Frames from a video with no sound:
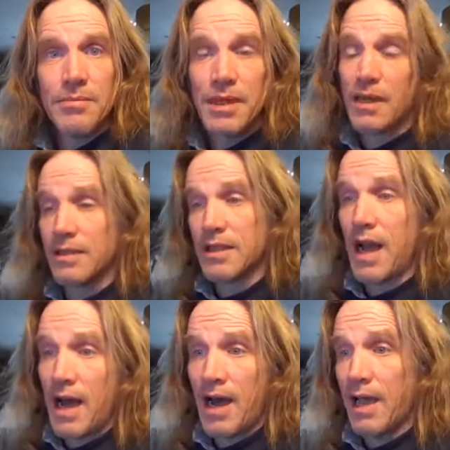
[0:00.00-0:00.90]
Because
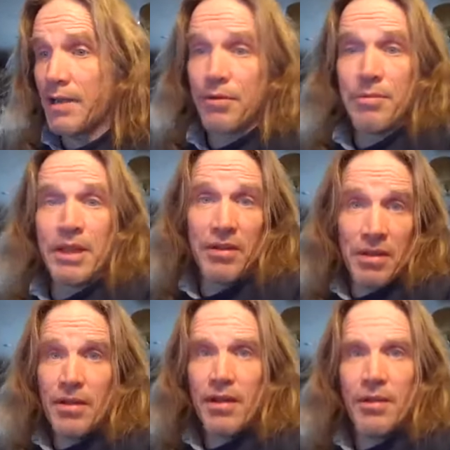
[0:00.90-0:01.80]
I, it would be
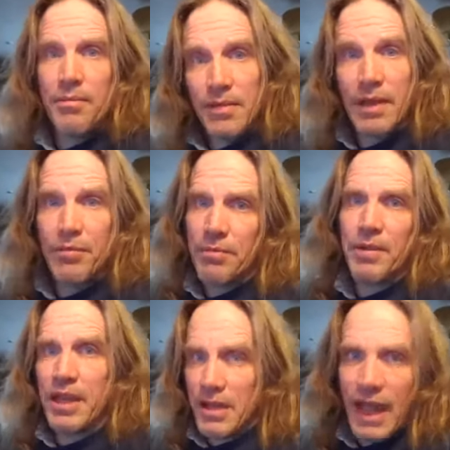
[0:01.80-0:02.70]
it would
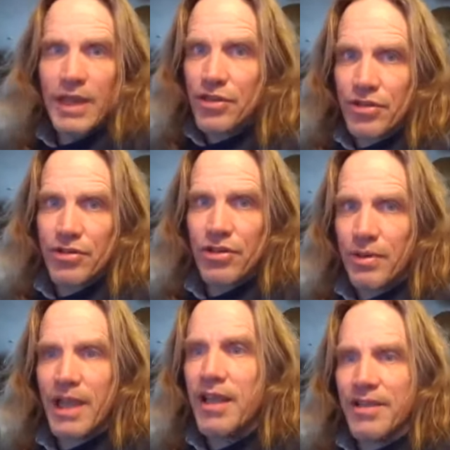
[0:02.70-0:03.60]
be nature
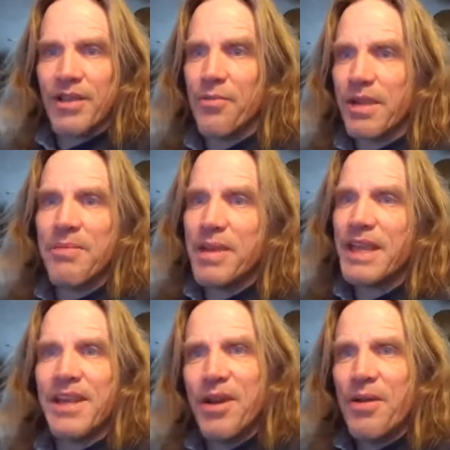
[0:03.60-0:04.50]
doing you know me me